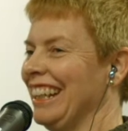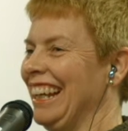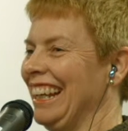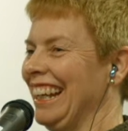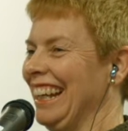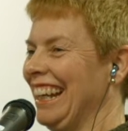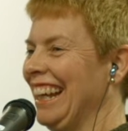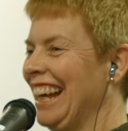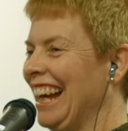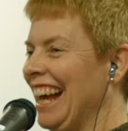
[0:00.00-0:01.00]

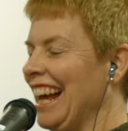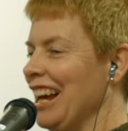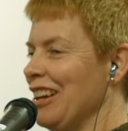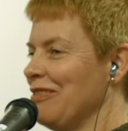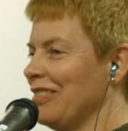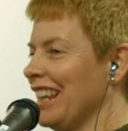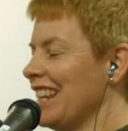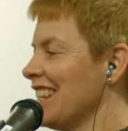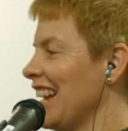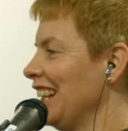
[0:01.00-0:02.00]

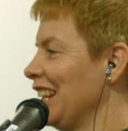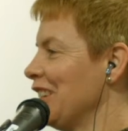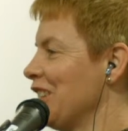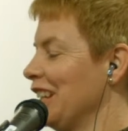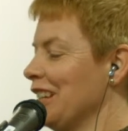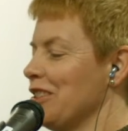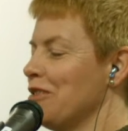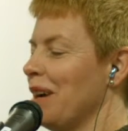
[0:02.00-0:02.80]
Sadly, it didn't,